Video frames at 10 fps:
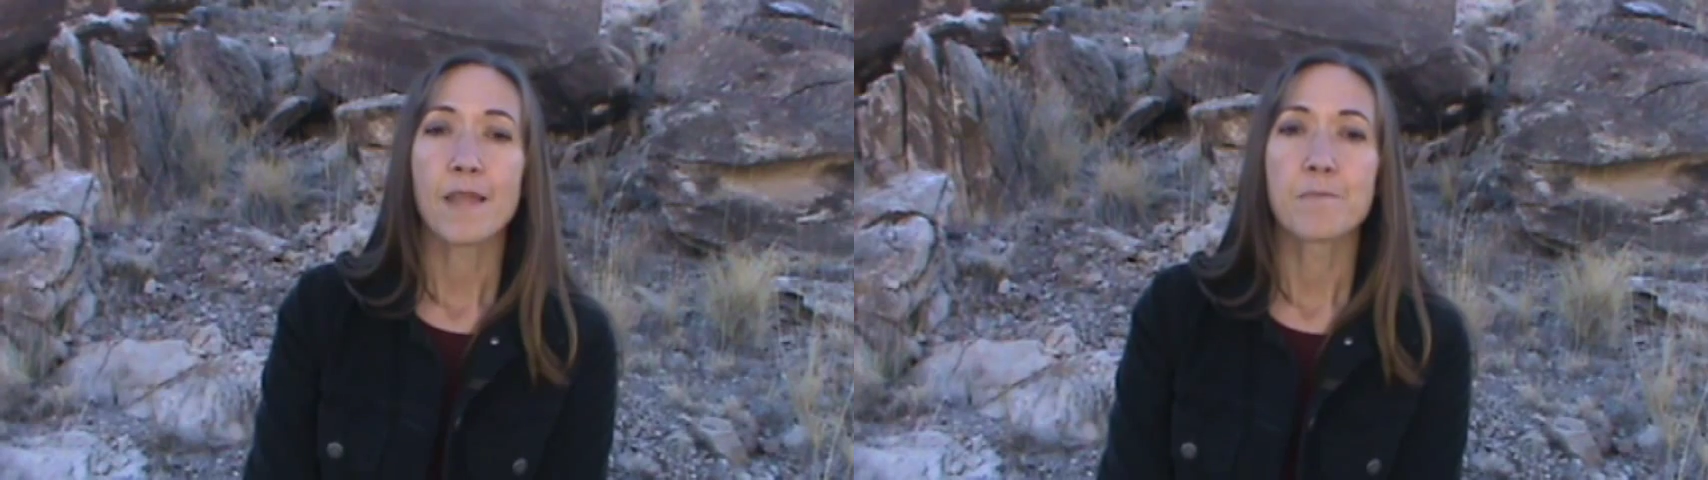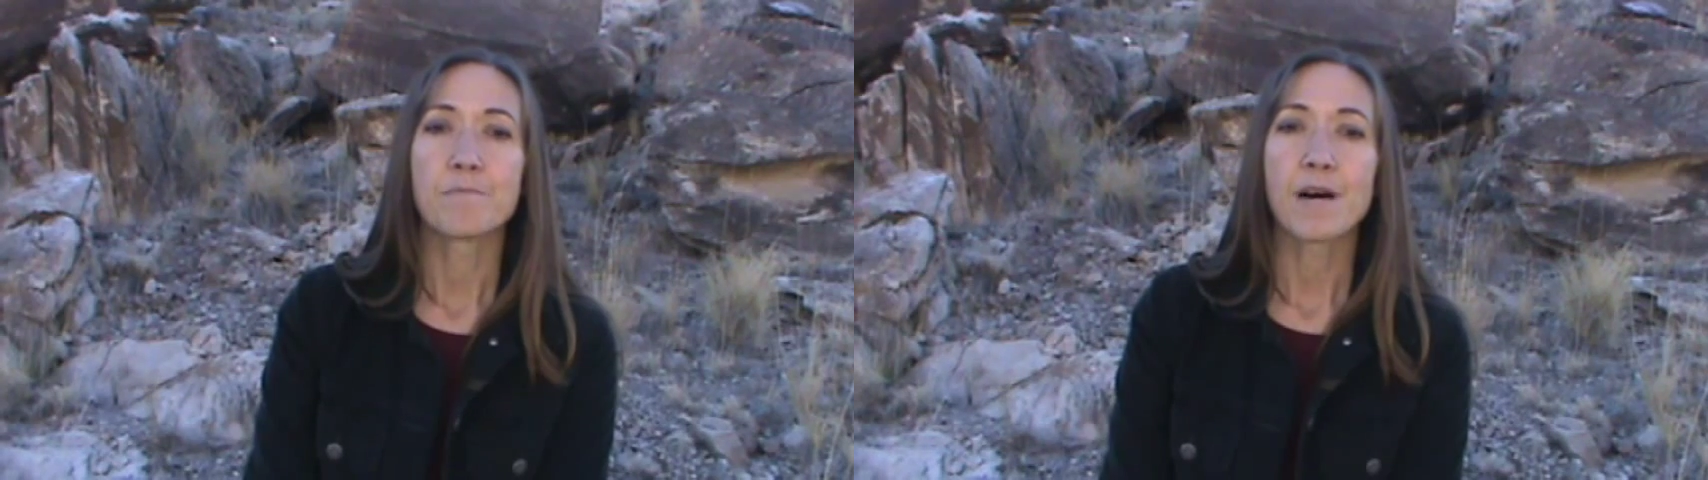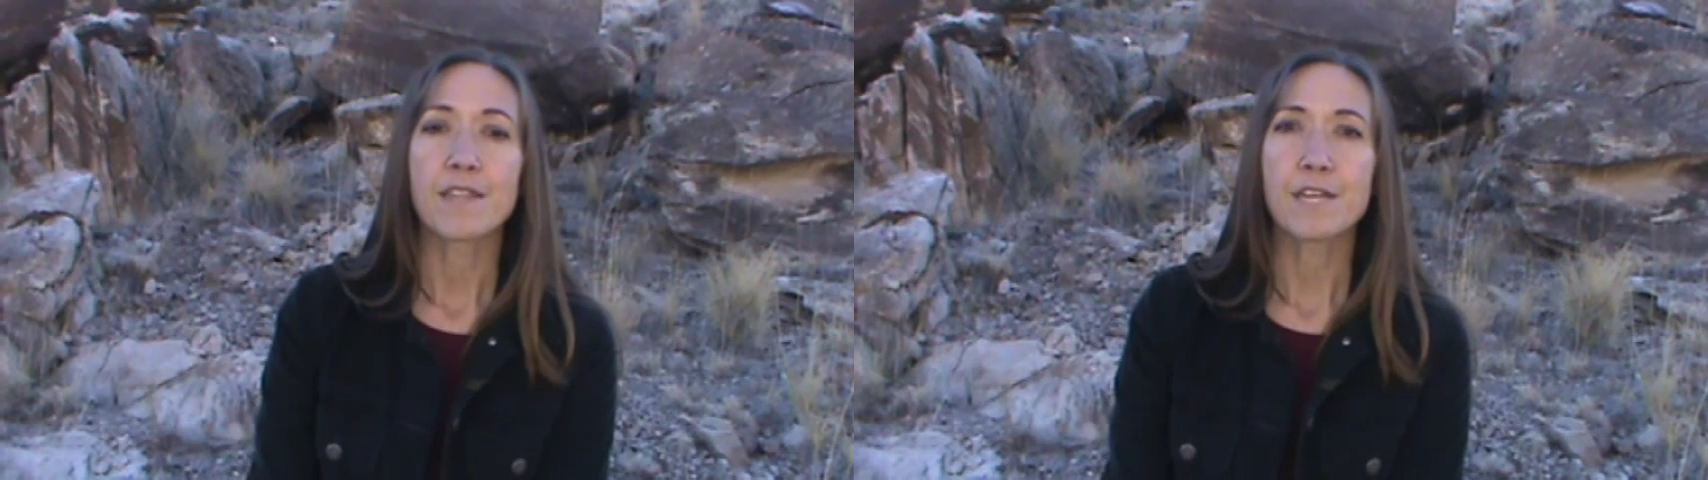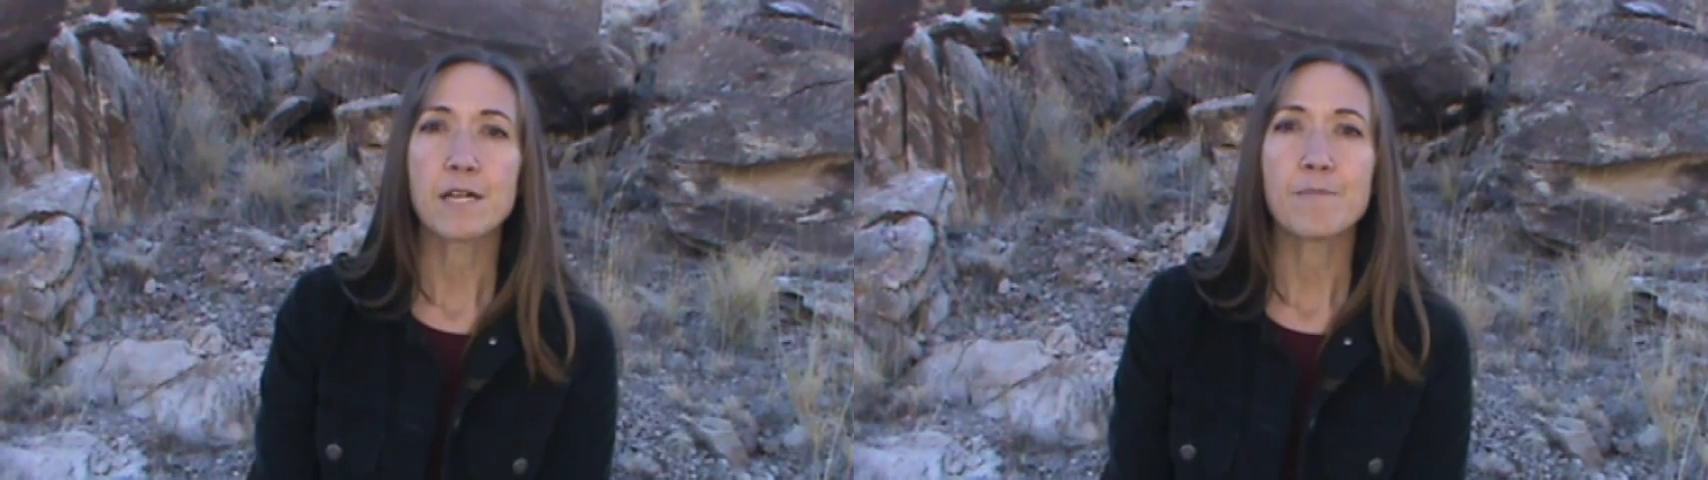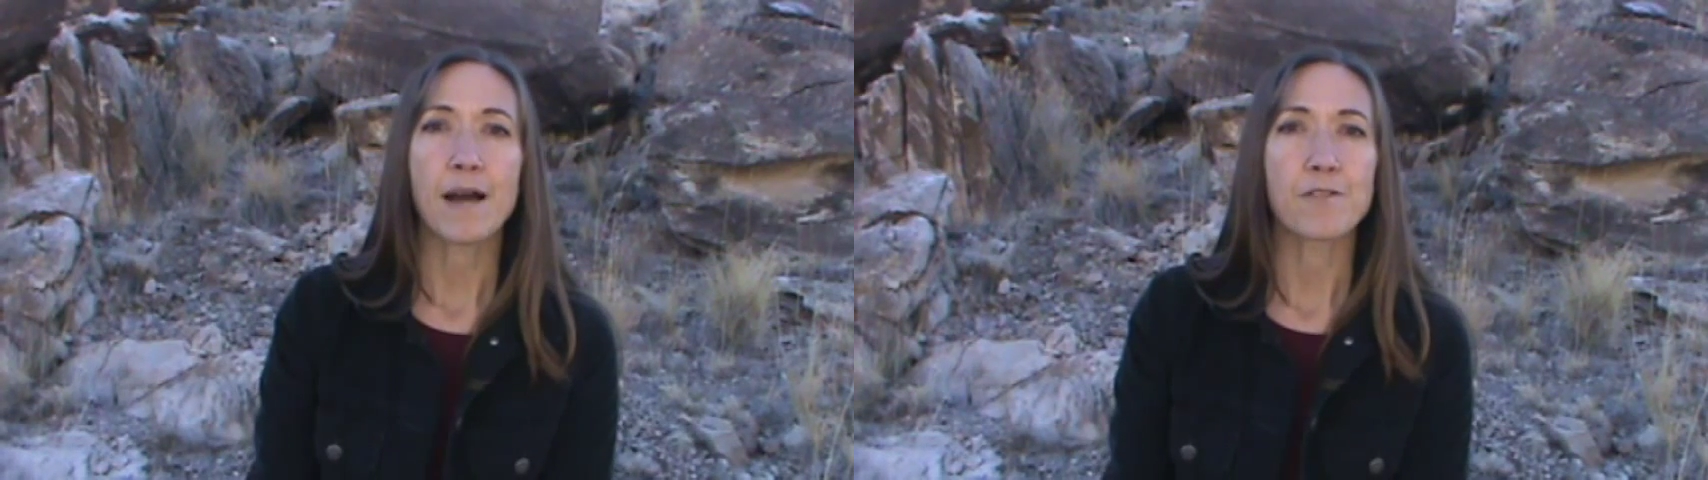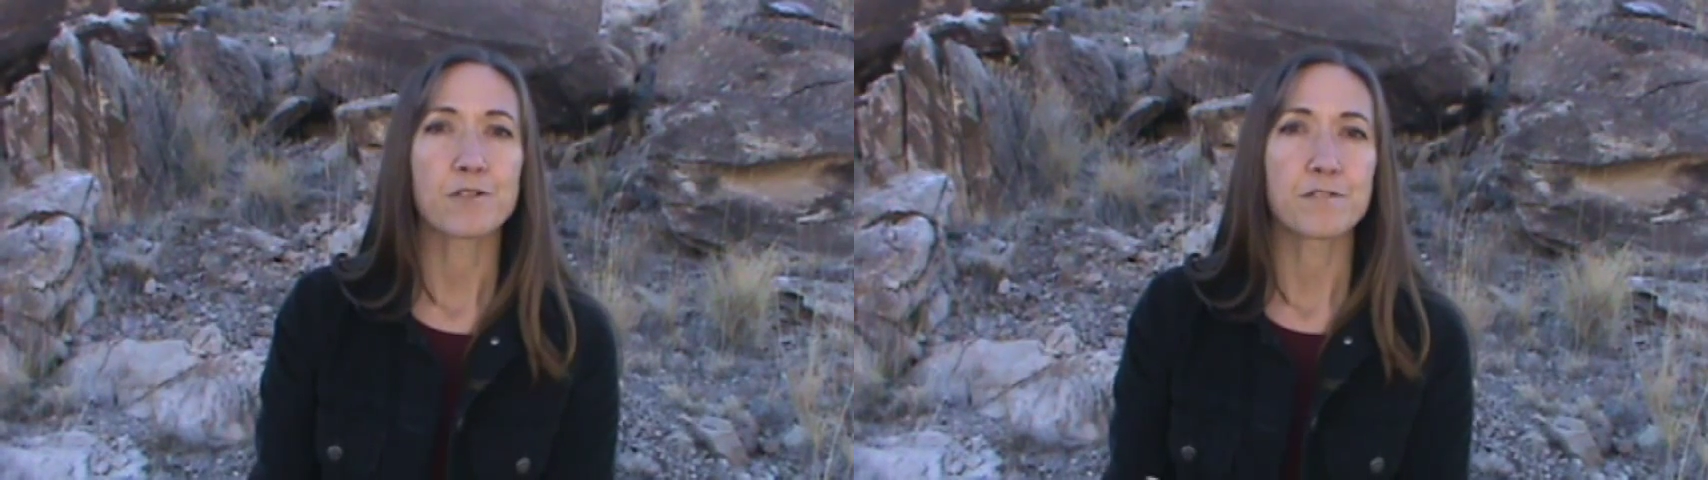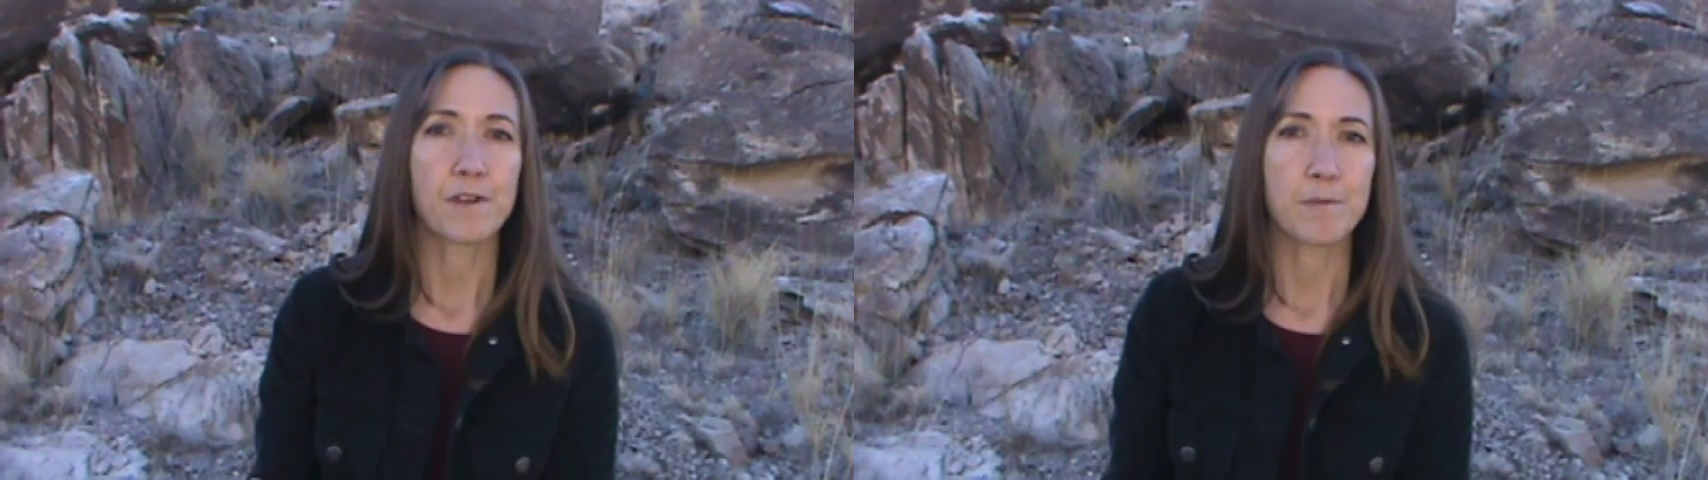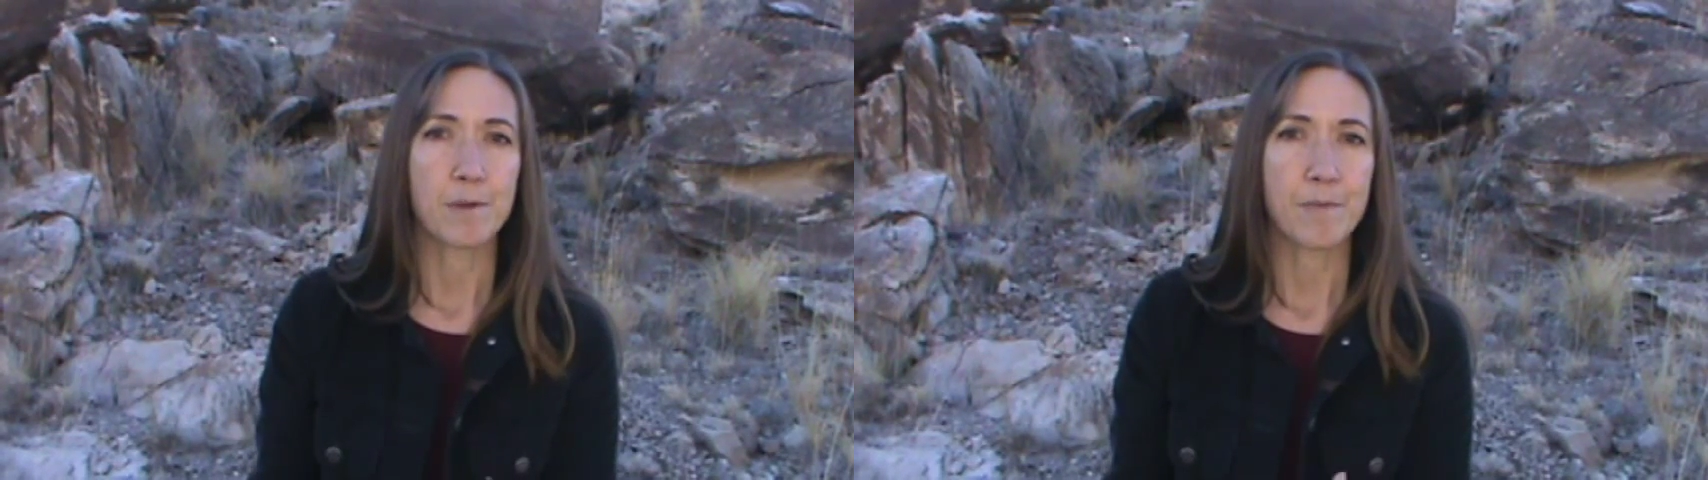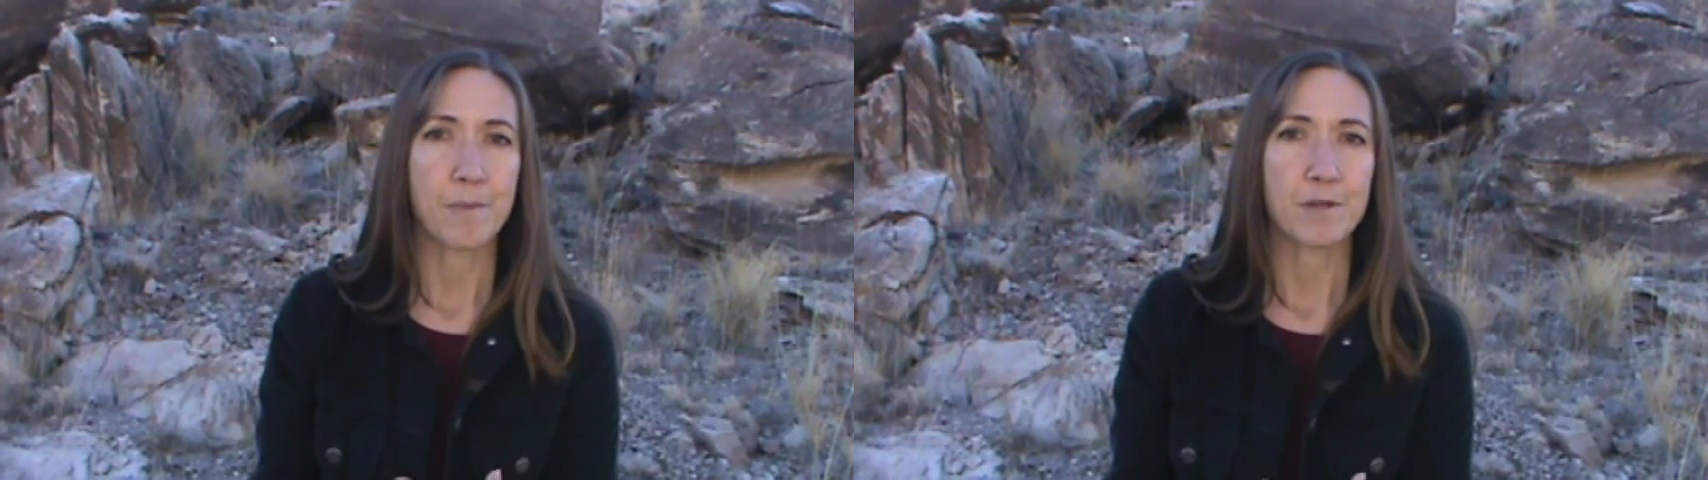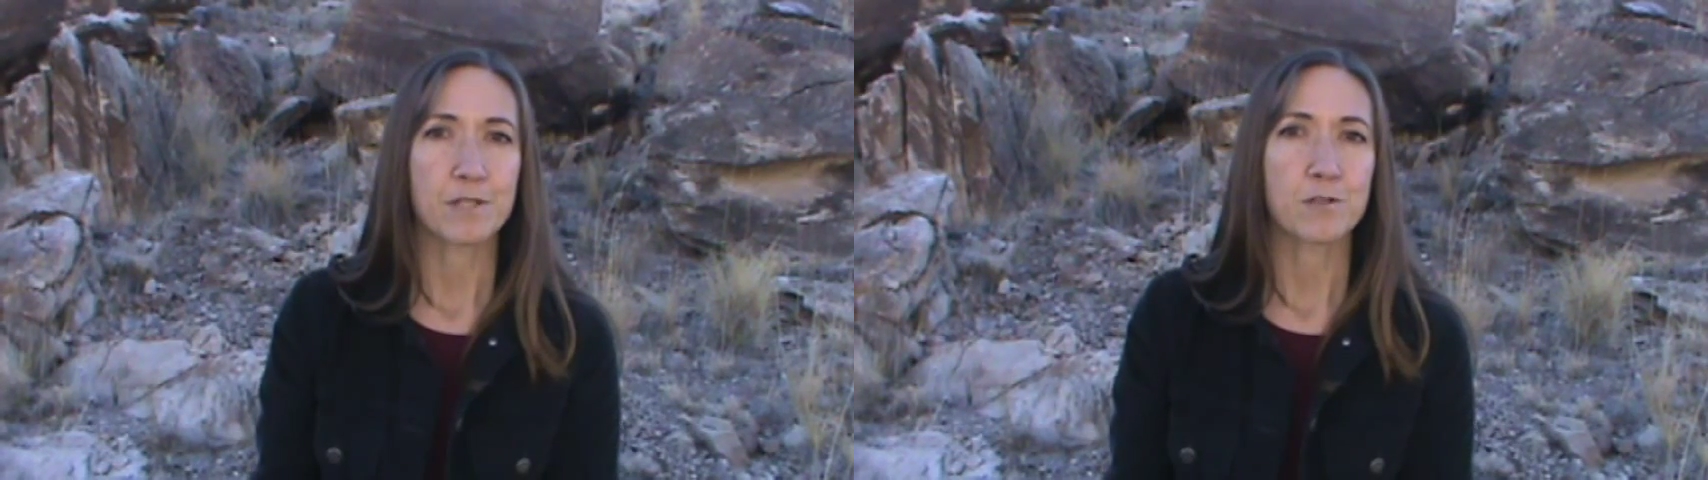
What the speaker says: But think about those family members,